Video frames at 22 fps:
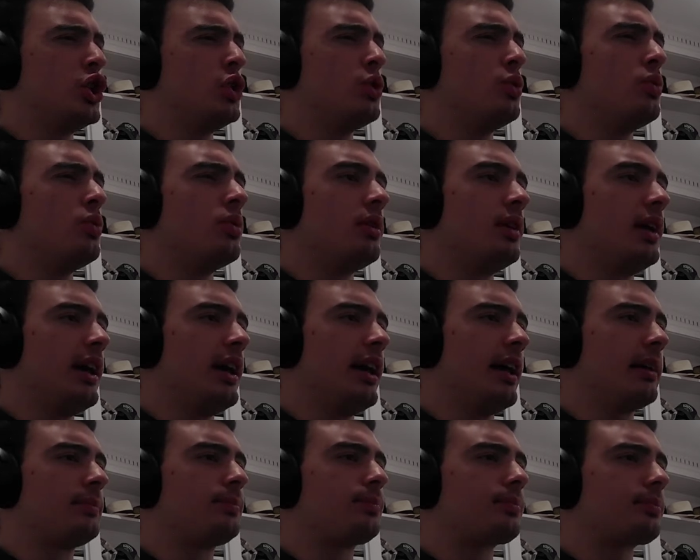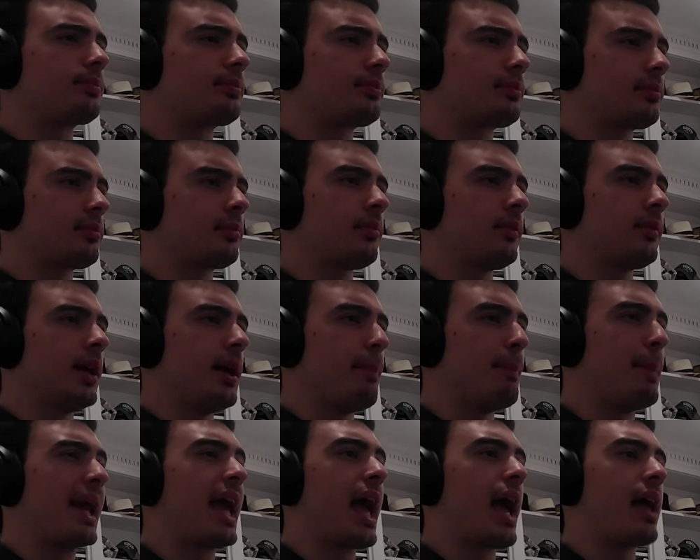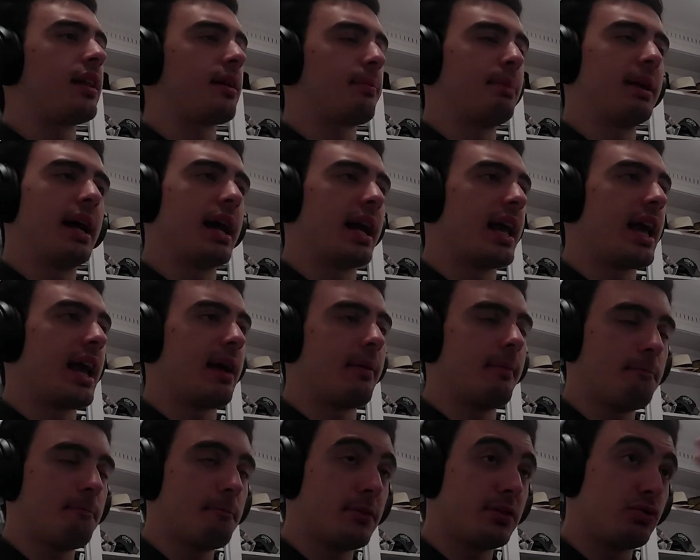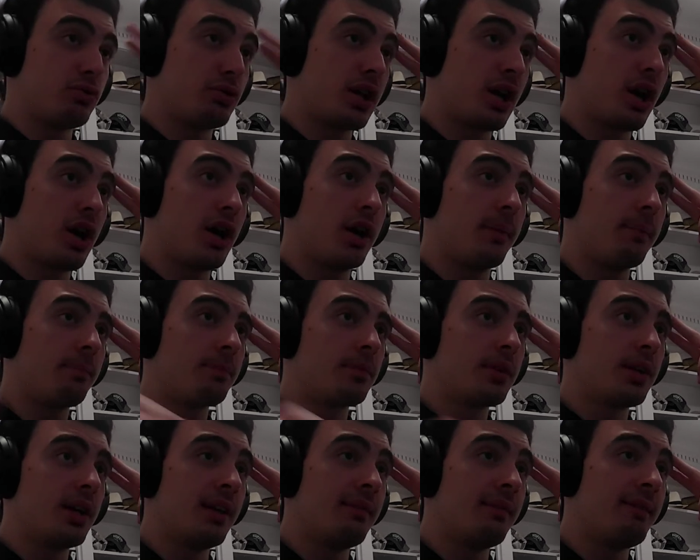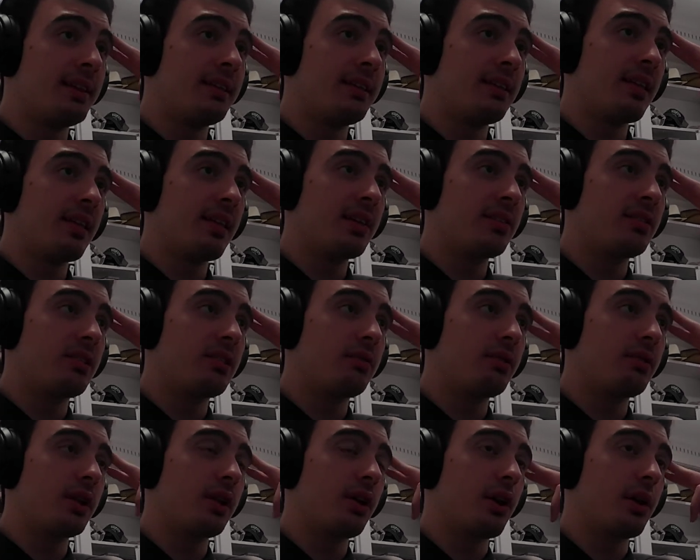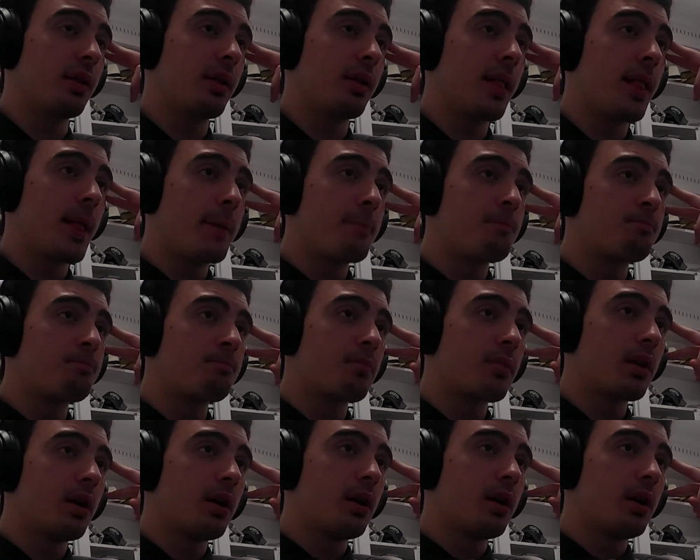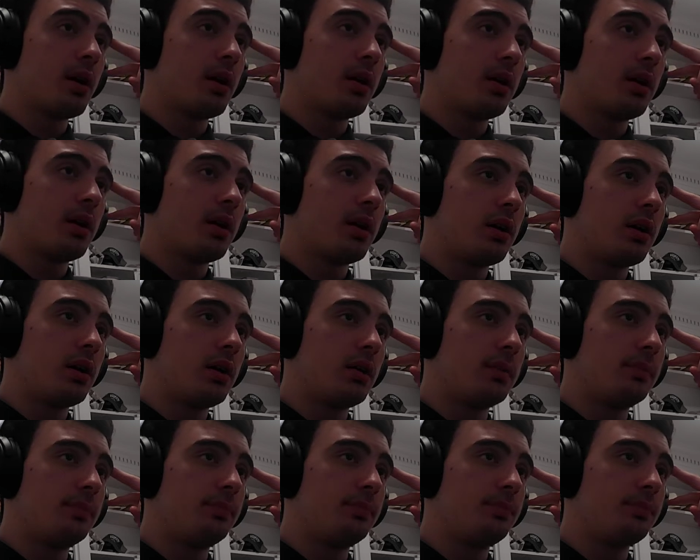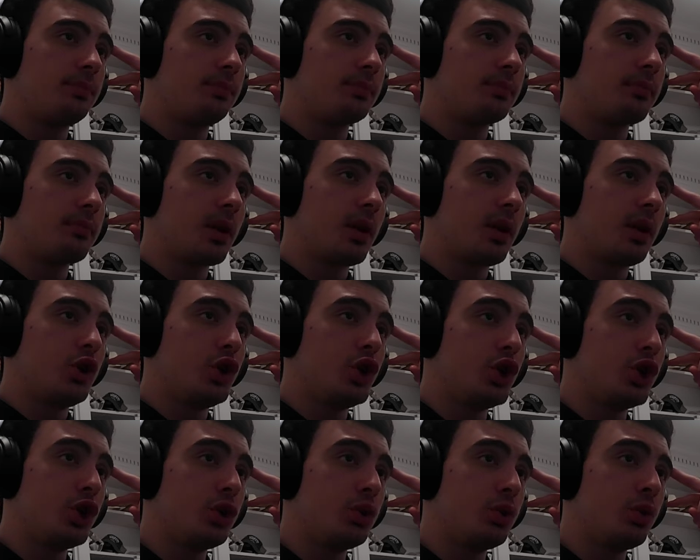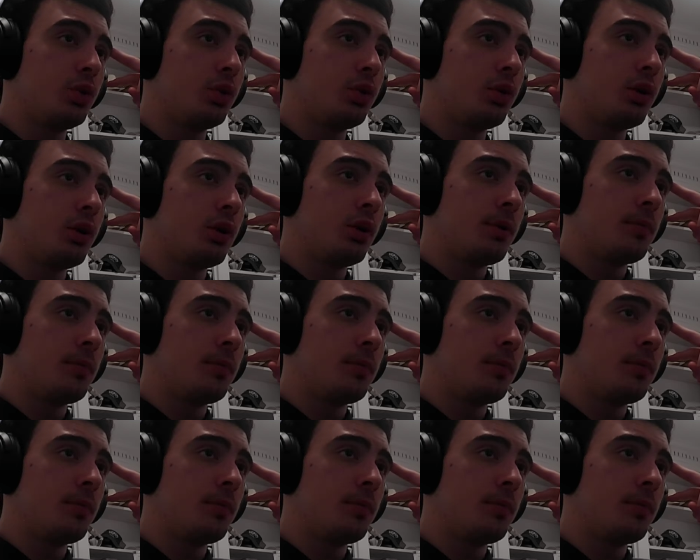new mechanic, but I can't. It's really hard. Inventing things are really hard. Um, you